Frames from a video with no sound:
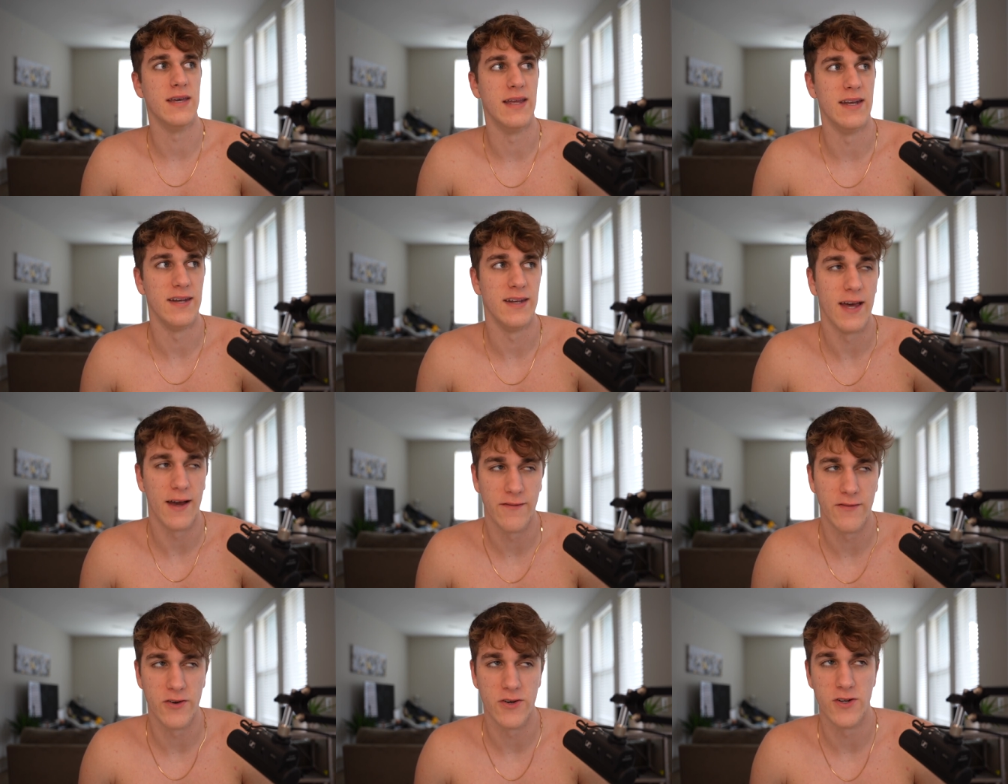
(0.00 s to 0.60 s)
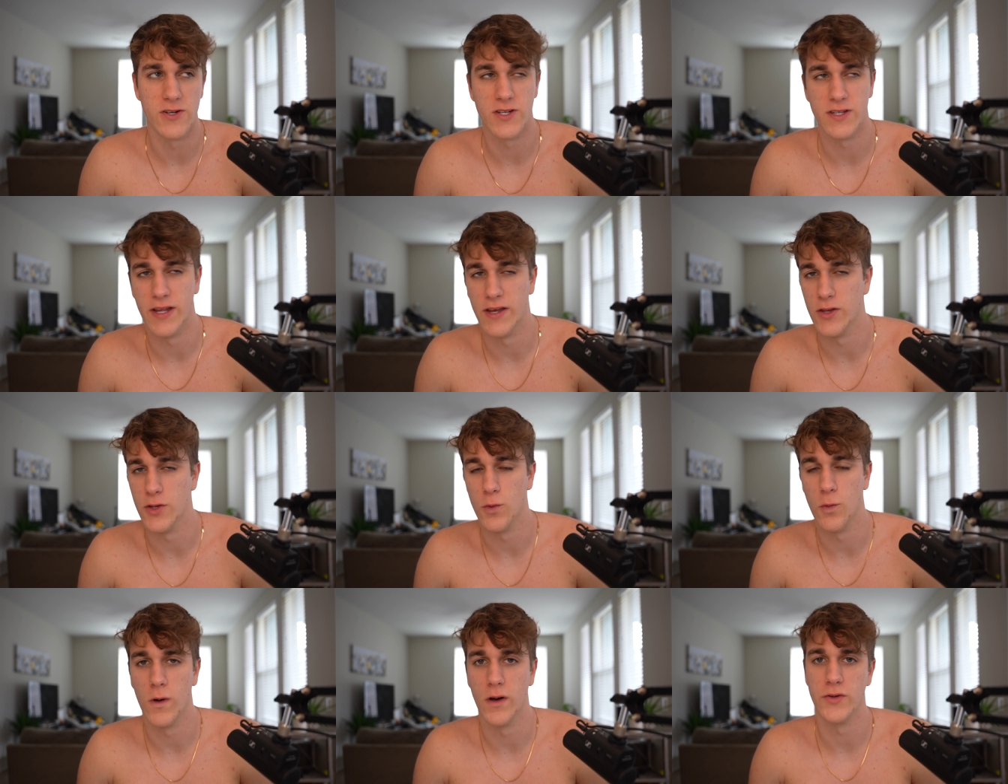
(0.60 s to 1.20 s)
endeavors that
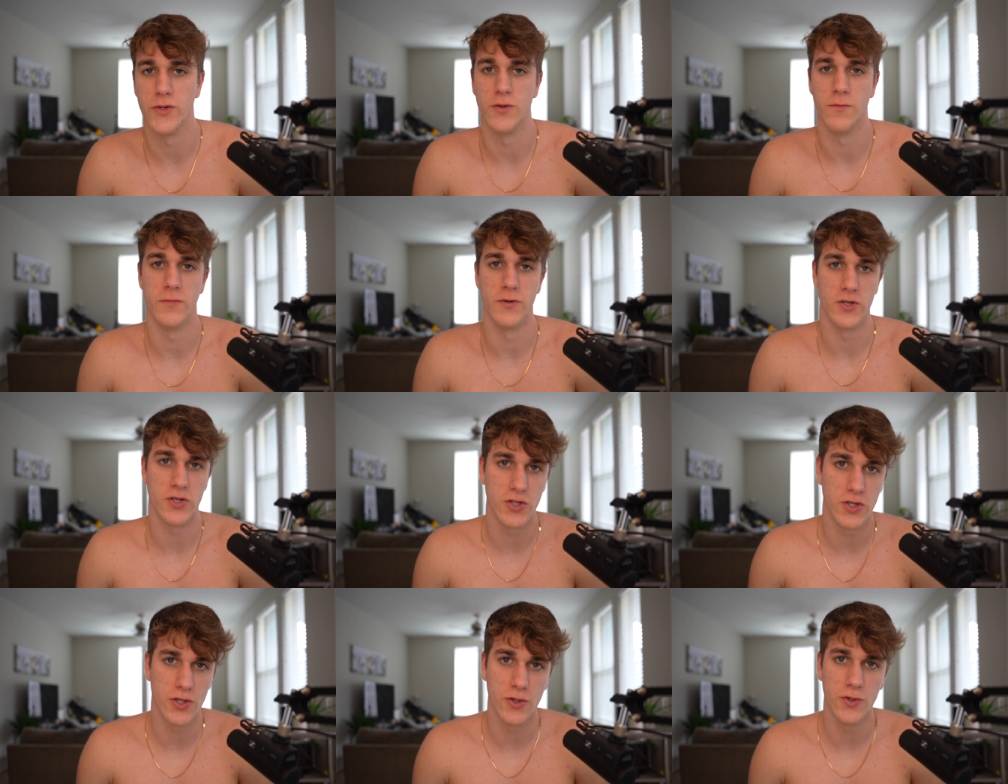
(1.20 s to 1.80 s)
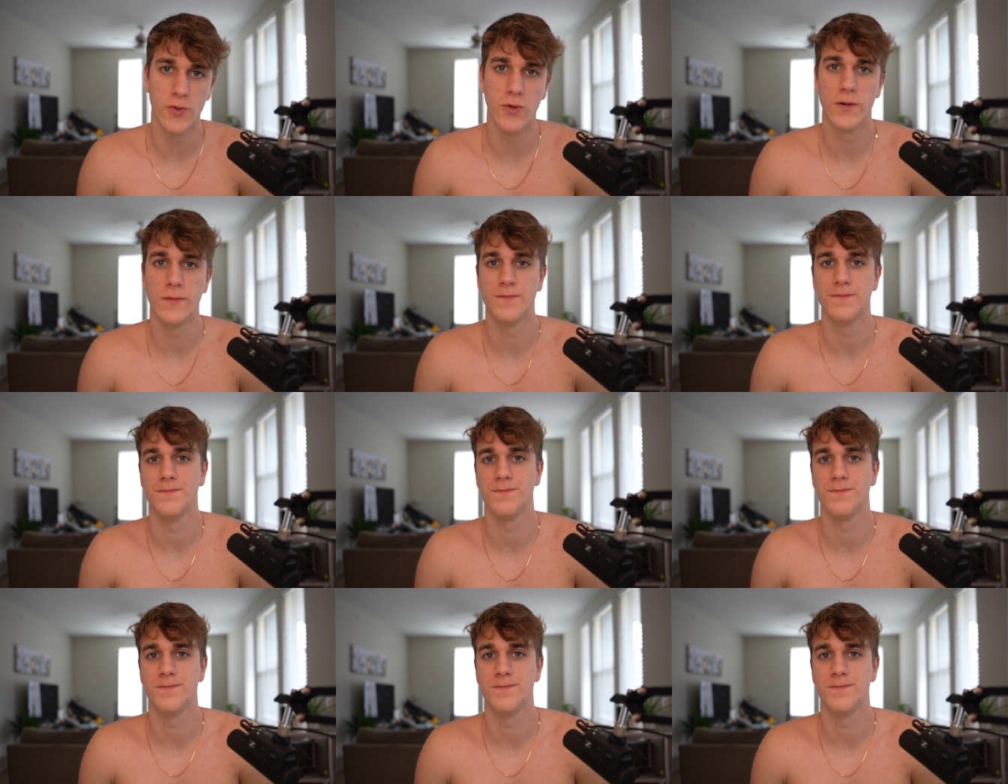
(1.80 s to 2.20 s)
you want to pursue,